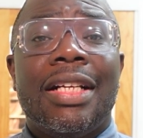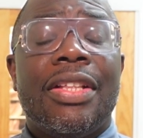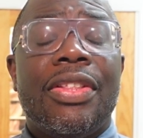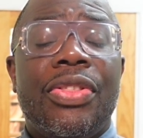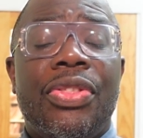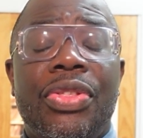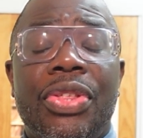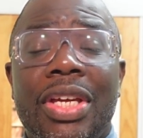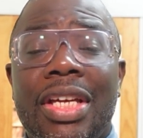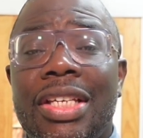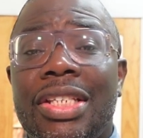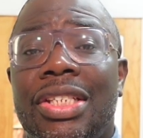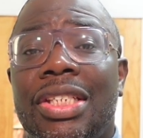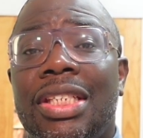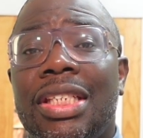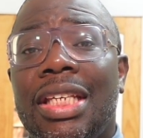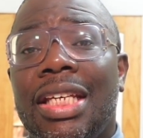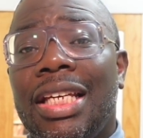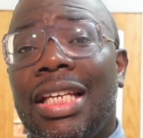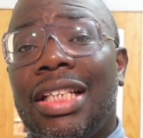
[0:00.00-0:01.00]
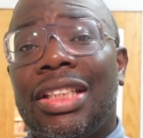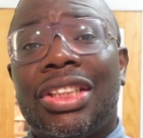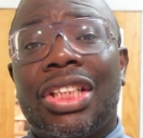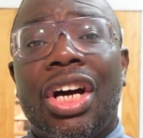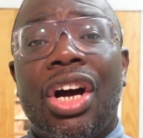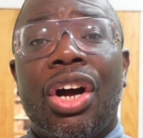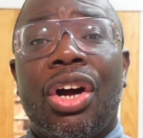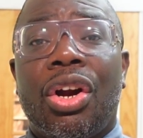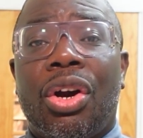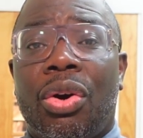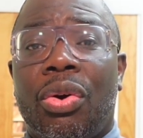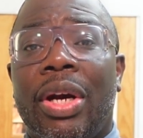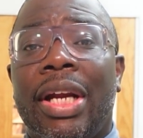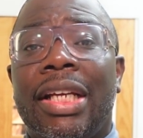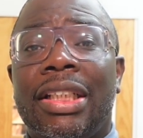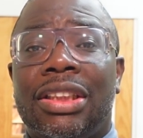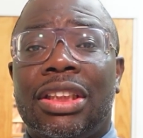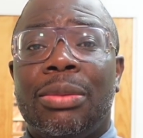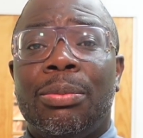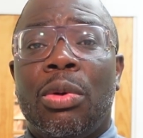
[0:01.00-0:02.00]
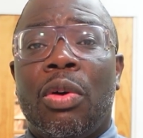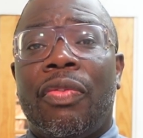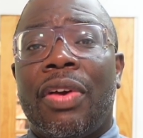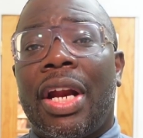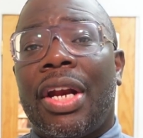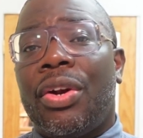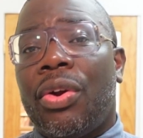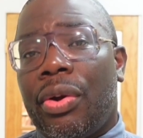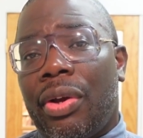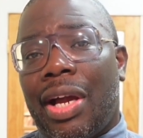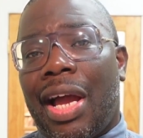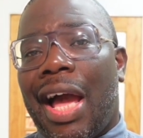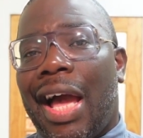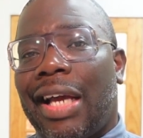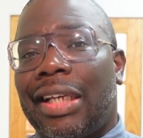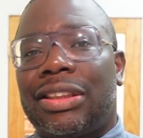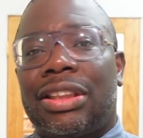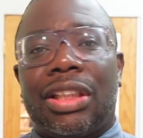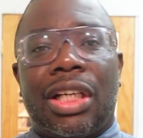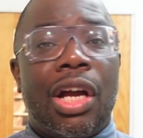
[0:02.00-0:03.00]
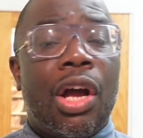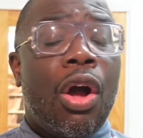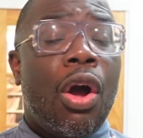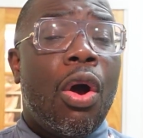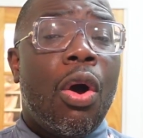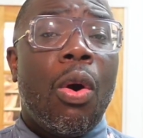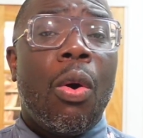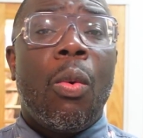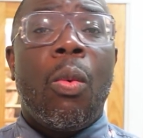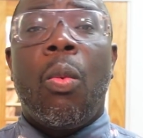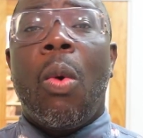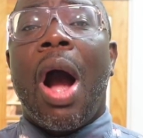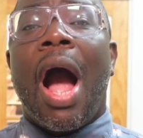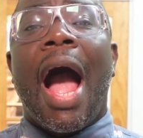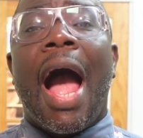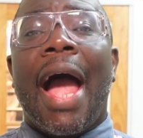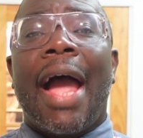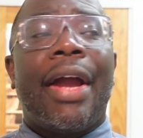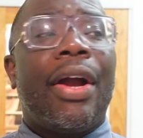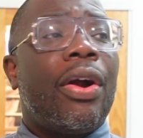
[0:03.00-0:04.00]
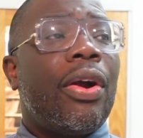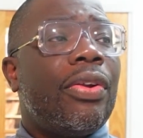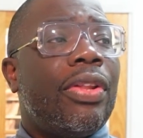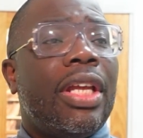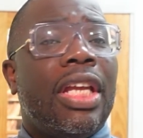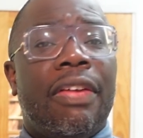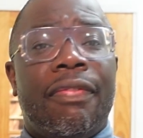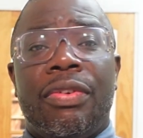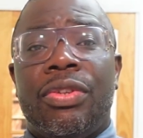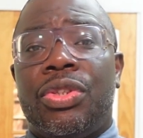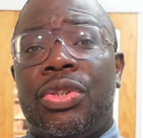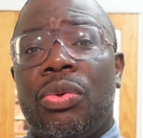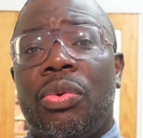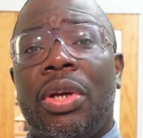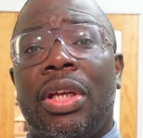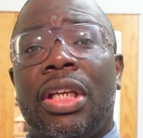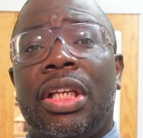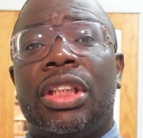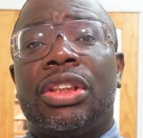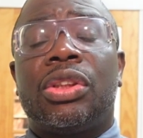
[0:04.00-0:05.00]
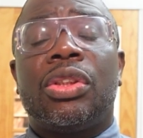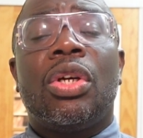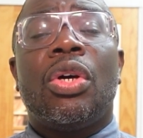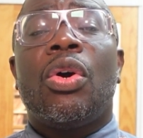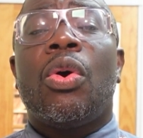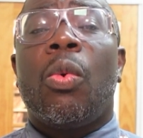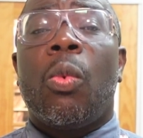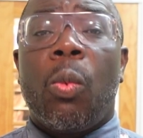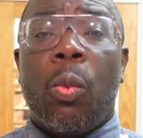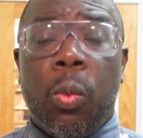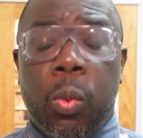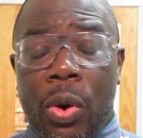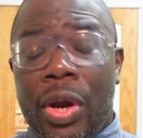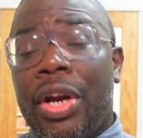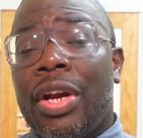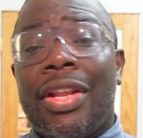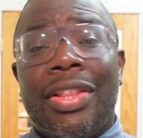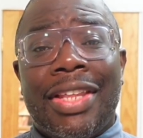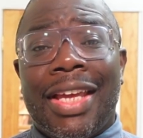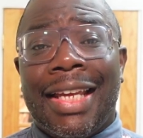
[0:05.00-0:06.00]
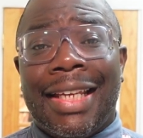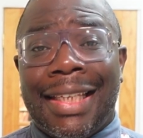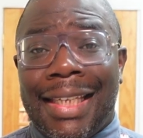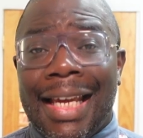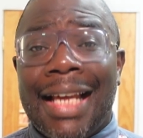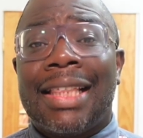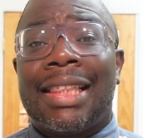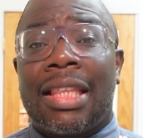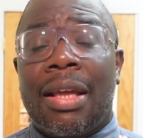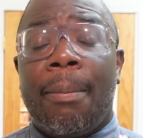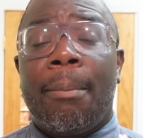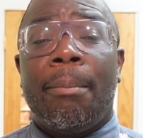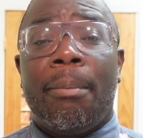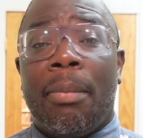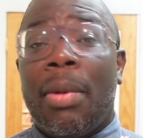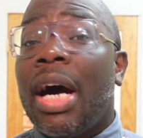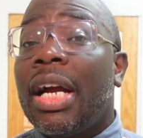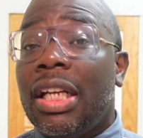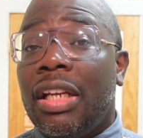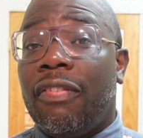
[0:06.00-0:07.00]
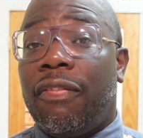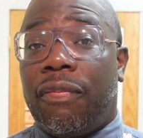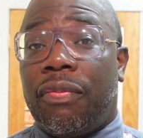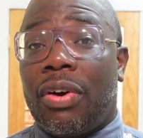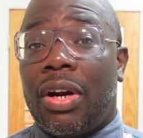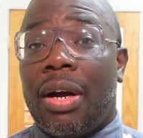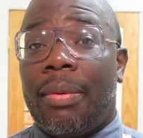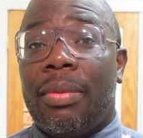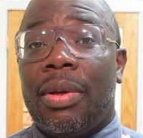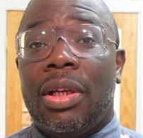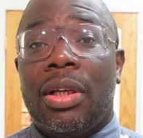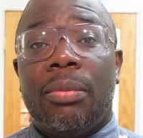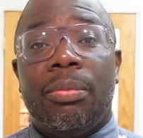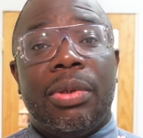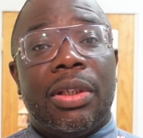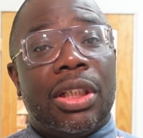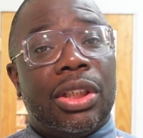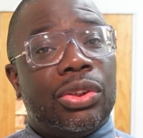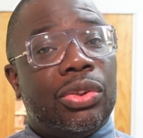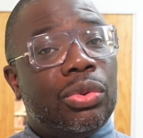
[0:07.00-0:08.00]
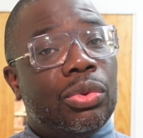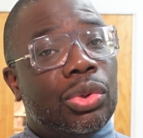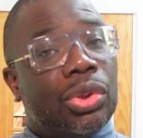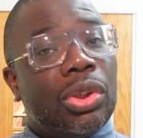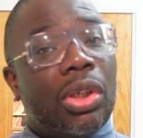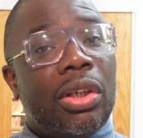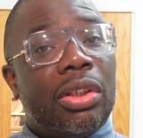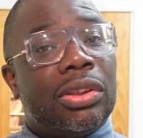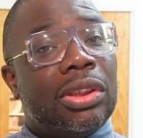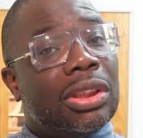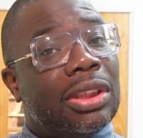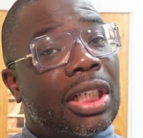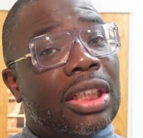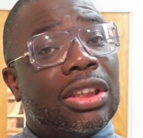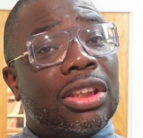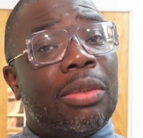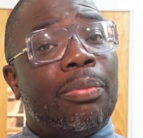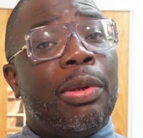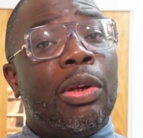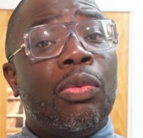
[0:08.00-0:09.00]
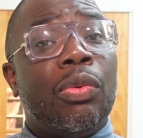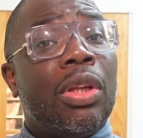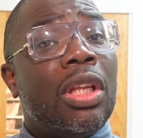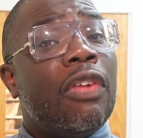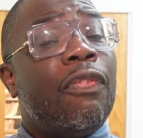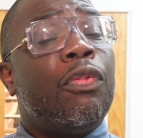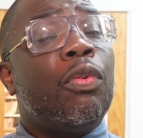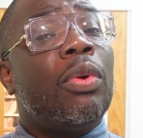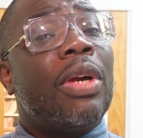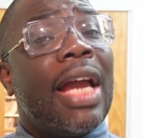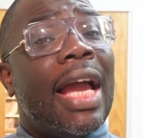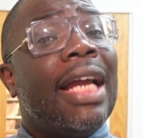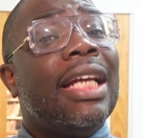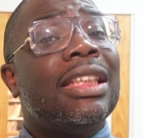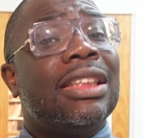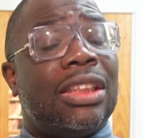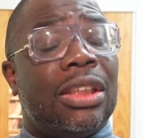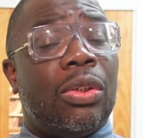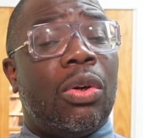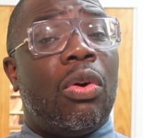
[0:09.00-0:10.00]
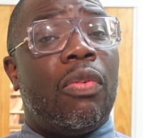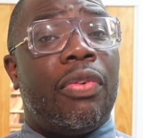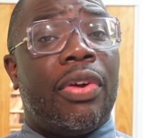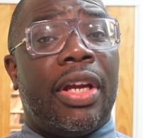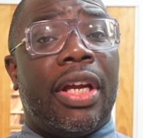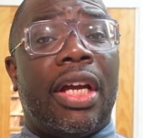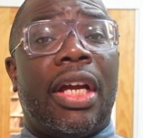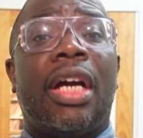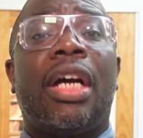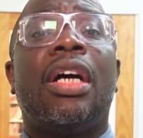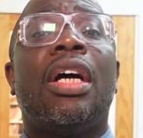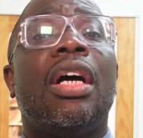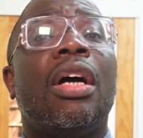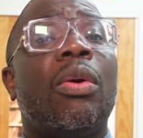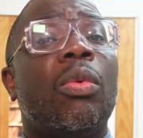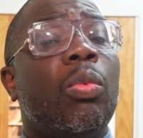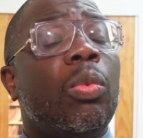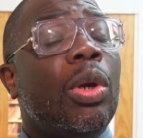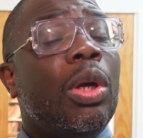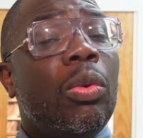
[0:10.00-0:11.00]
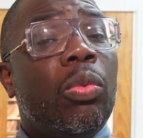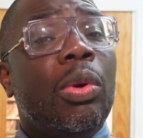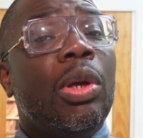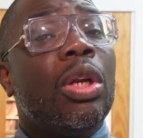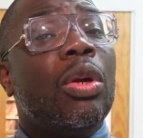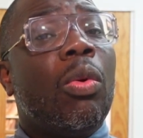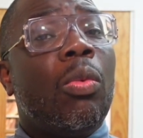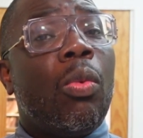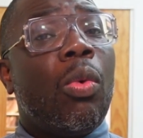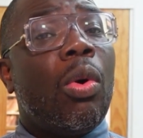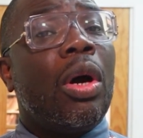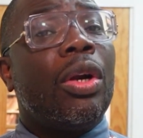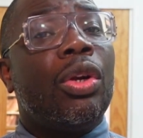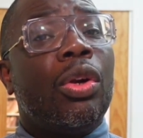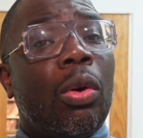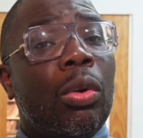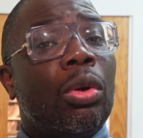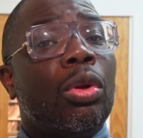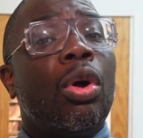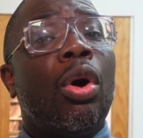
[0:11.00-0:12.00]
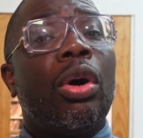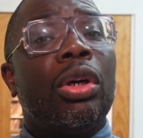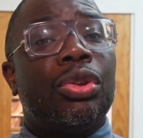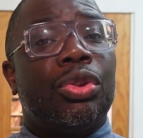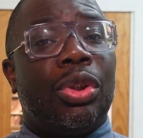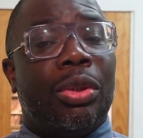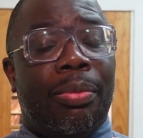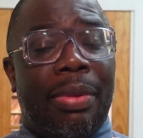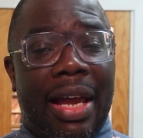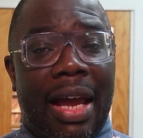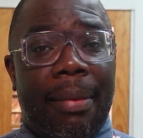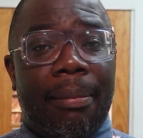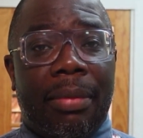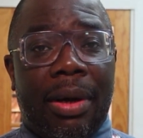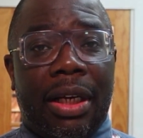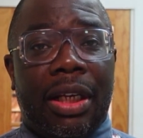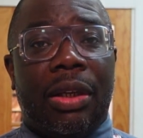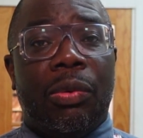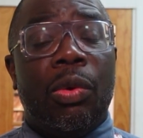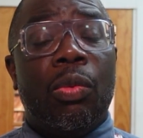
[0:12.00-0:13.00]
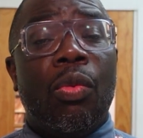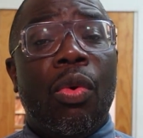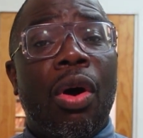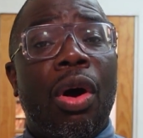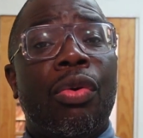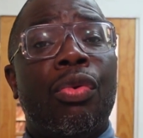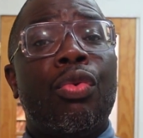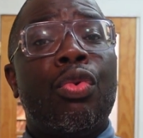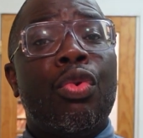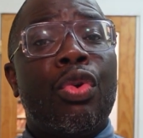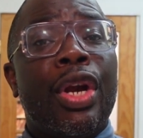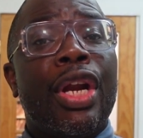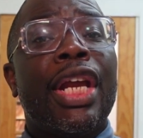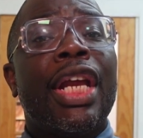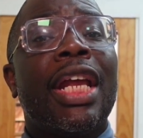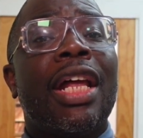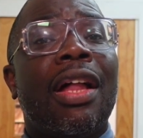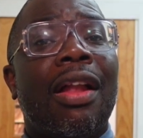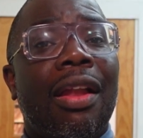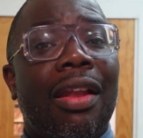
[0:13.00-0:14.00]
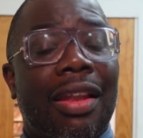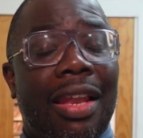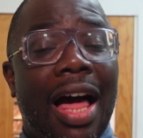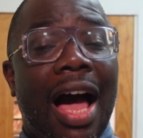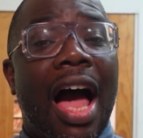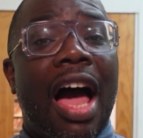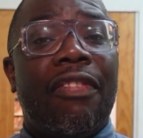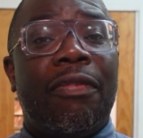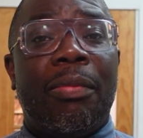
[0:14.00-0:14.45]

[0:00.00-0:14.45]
This is a crazy move. And I know you're asking, why are they even doing this? Where do they get the money from? Because New Jersey, things can be really fugazi over here. We don't want no laundromat money. We want real live